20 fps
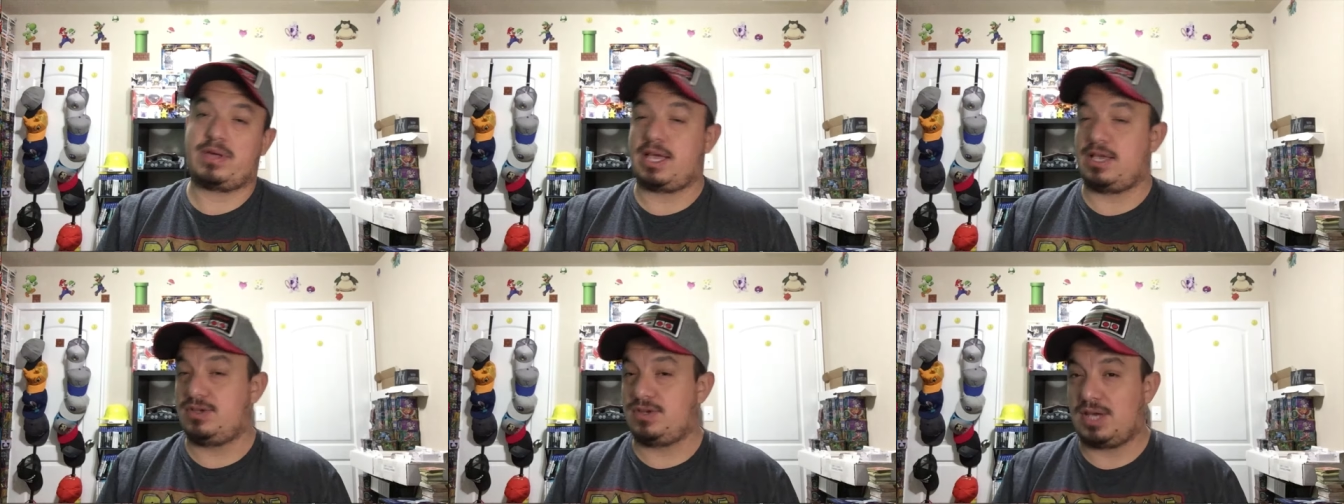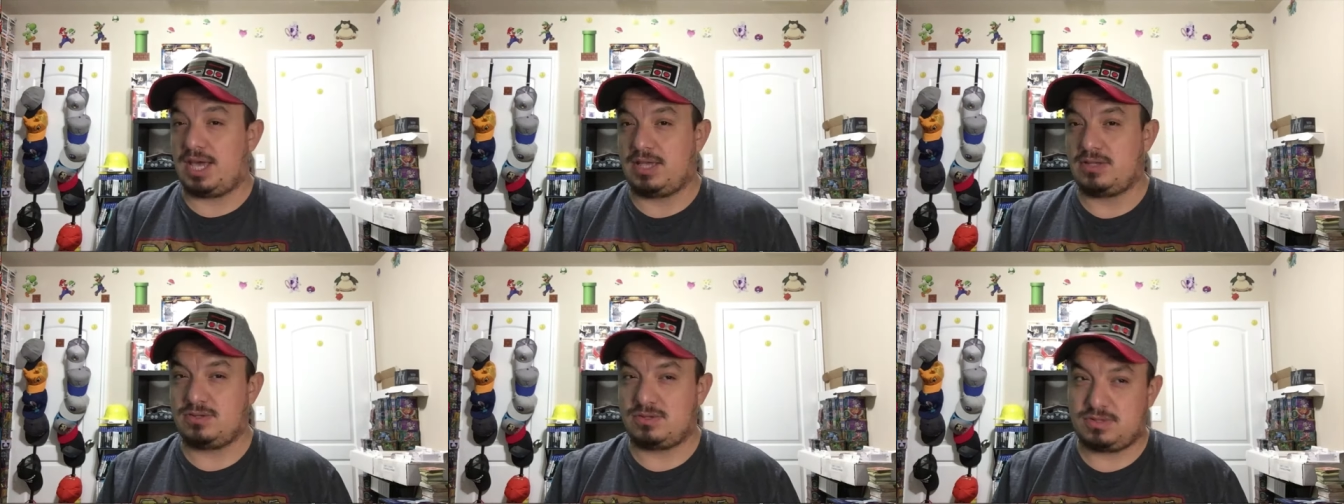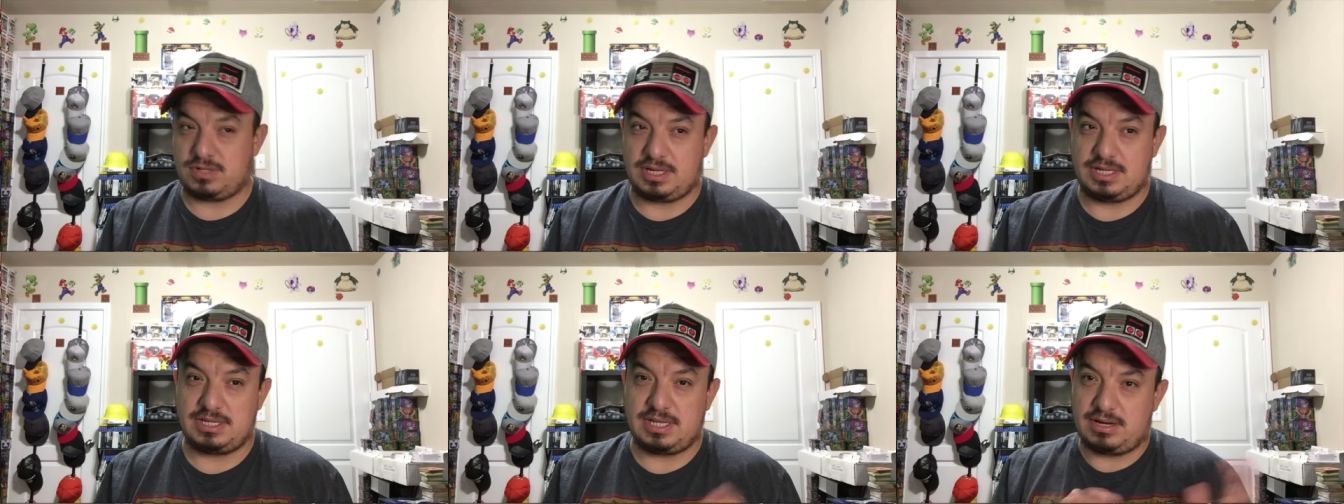catch you guys on
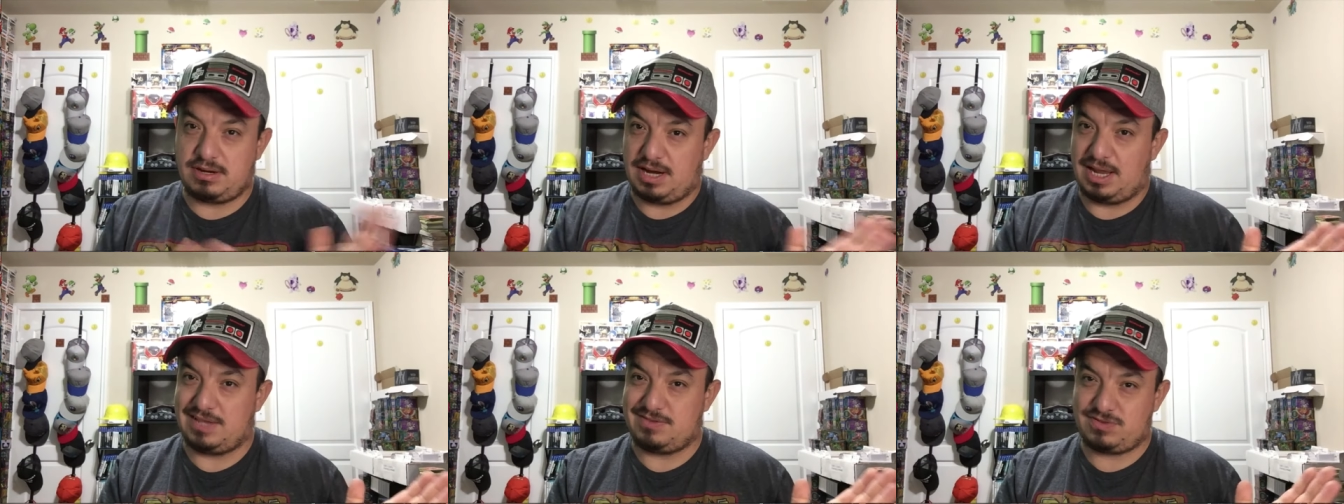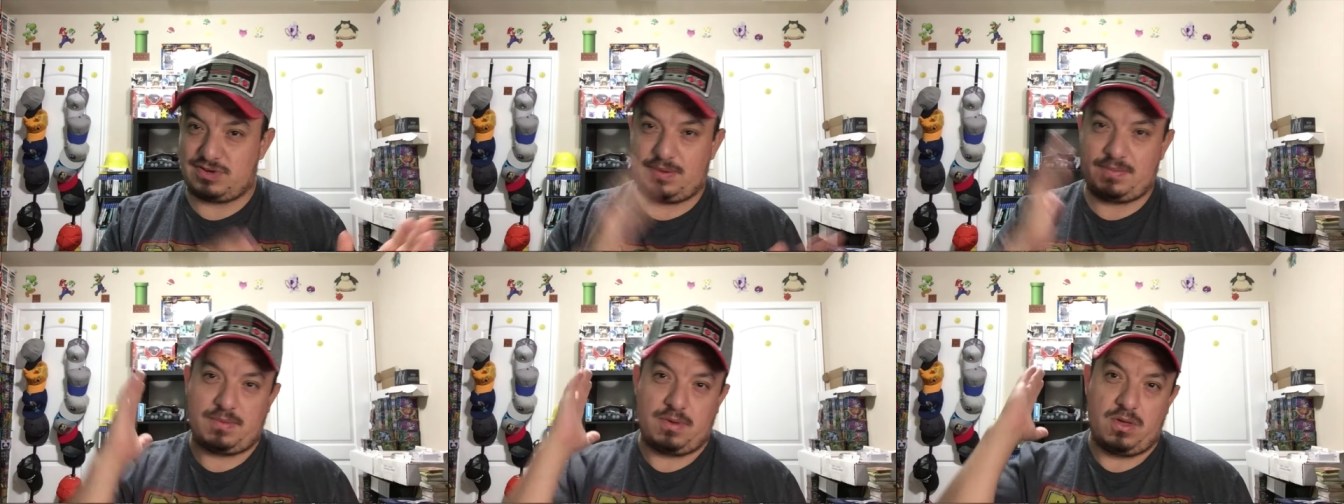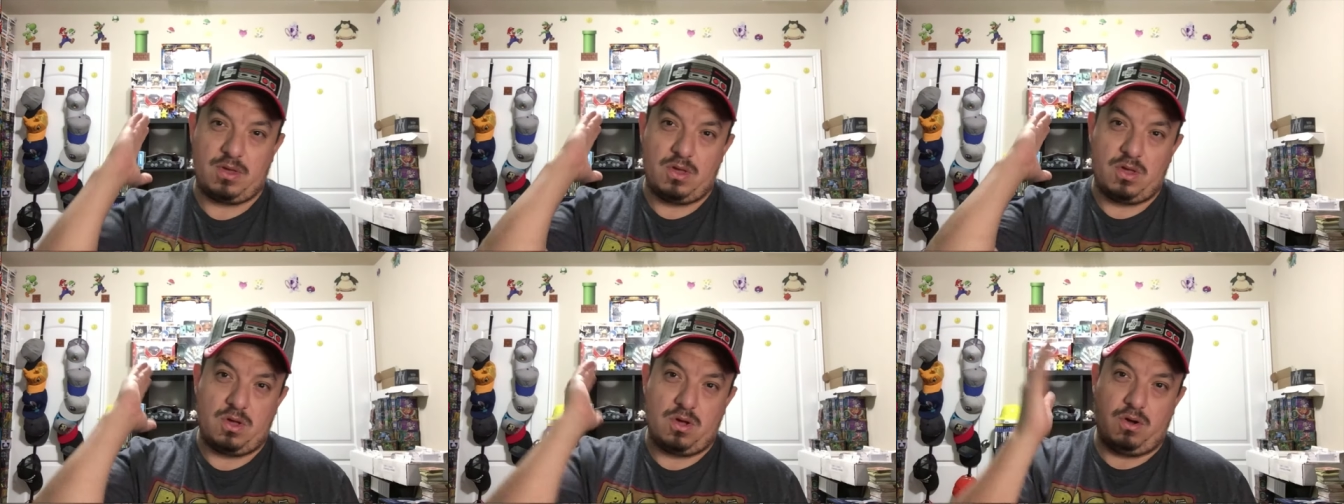today's other live stream
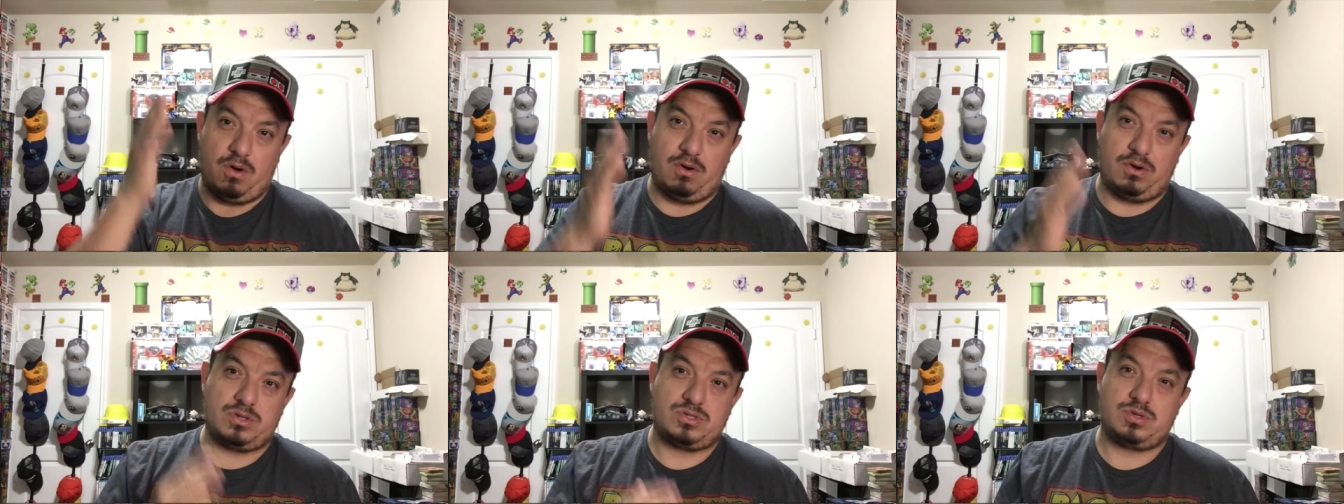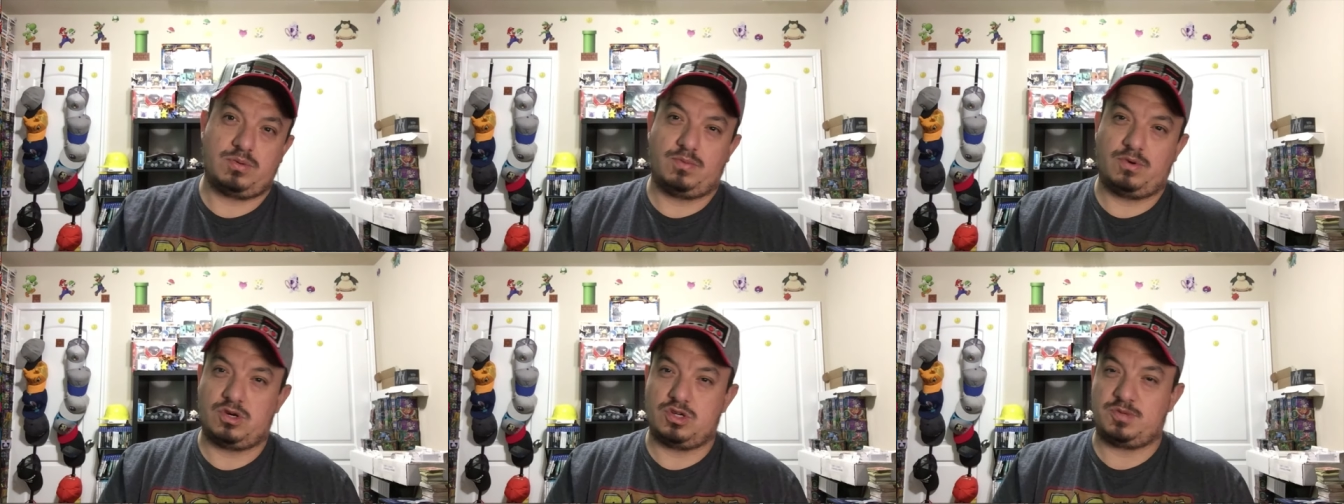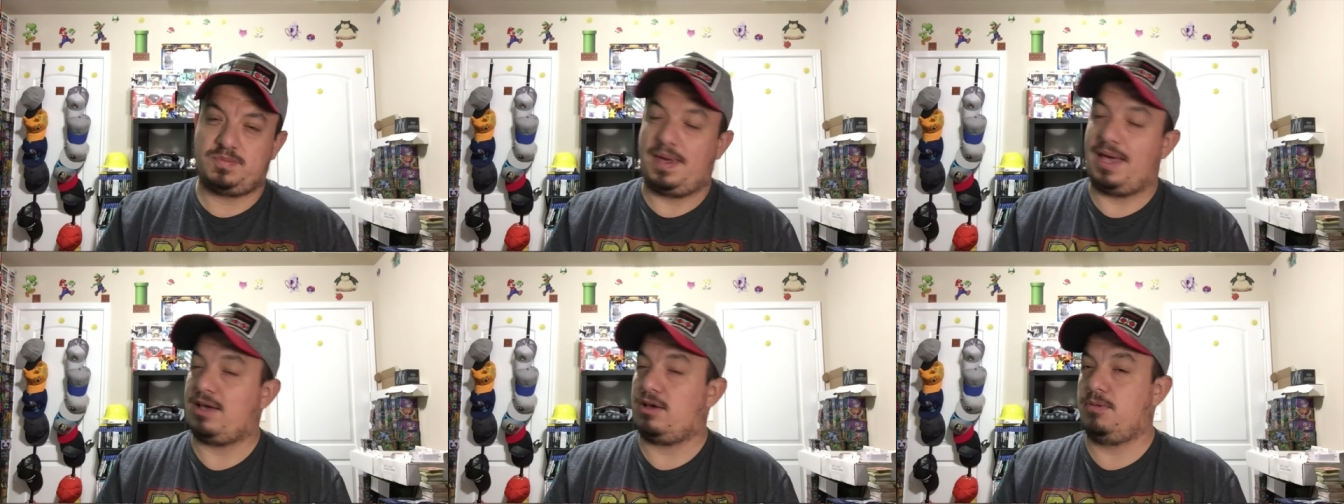or
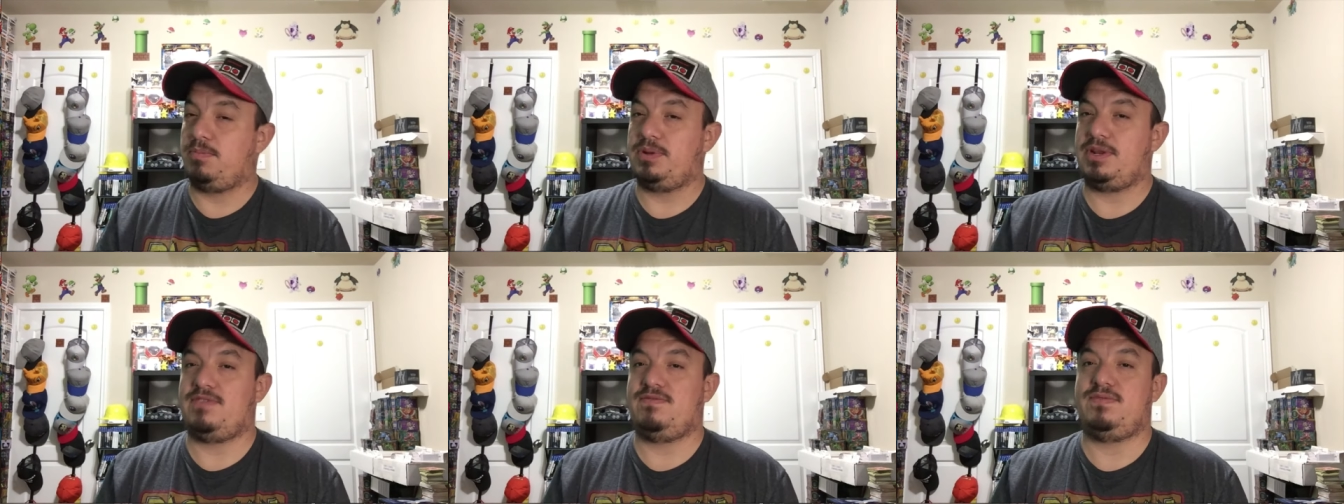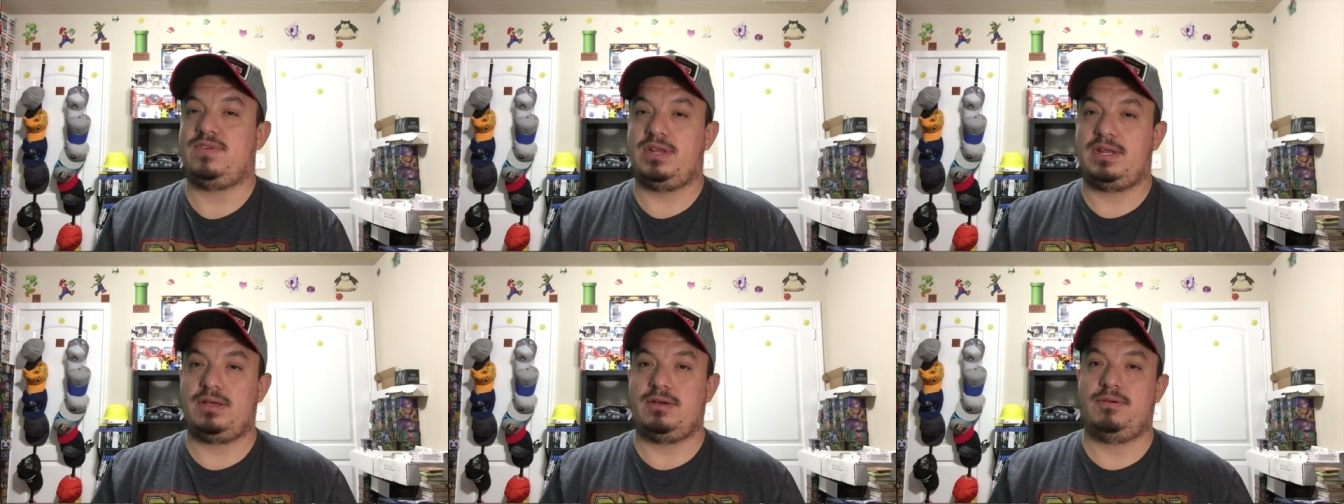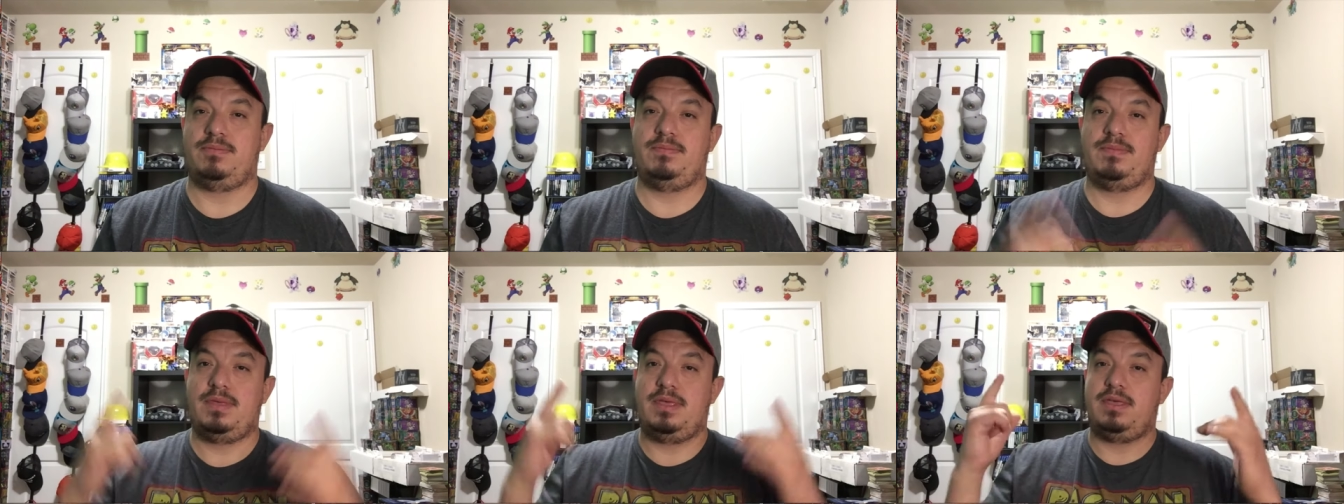tomorrow's pack opening
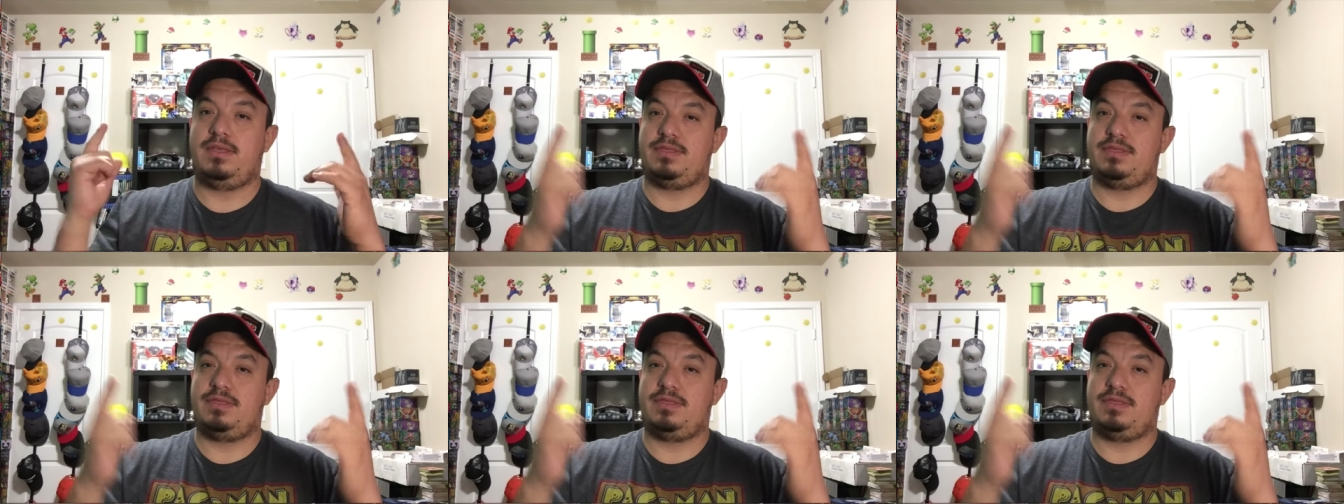video.